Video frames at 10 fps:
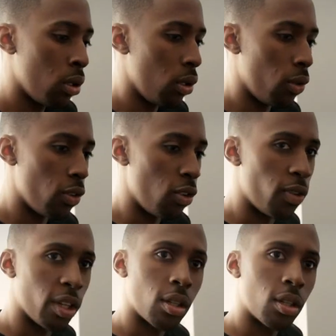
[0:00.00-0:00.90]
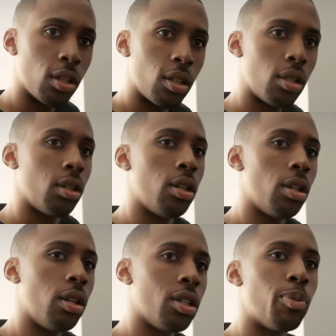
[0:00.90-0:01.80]
you think
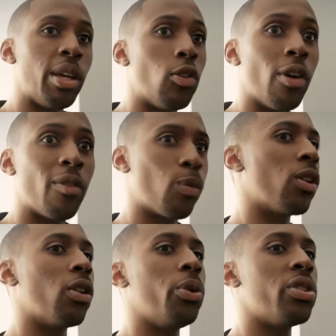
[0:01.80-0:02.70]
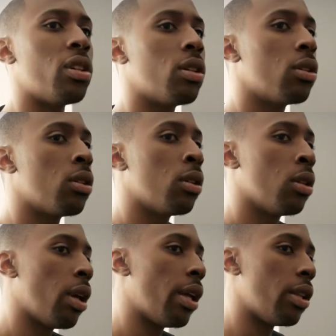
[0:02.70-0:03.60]
it's big or everyone knows it,
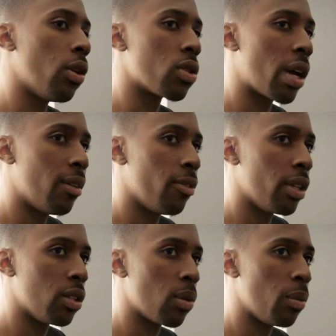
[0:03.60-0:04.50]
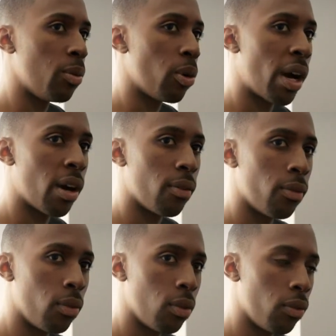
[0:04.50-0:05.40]
and those kind of things. When we put out
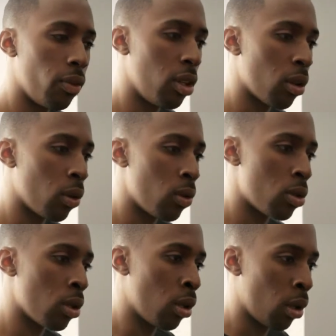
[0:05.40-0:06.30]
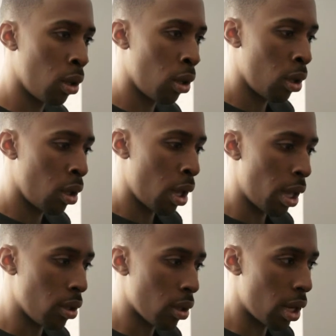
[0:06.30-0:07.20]
videos
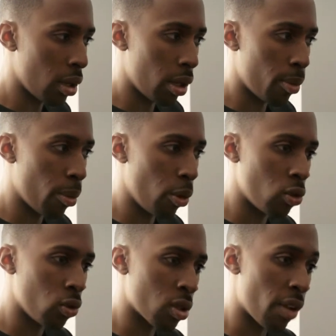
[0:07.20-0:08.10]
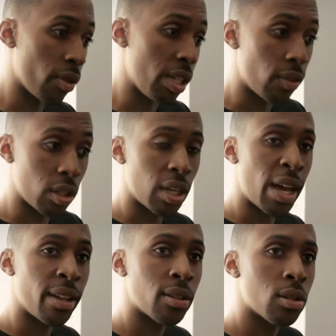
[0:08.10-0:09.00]
and kind of like promotion stuff, and even the
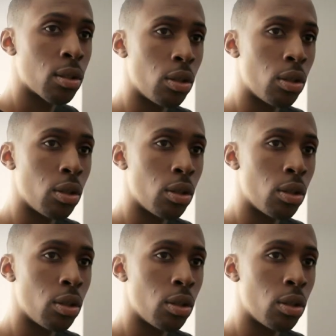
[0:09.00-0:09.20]
nights,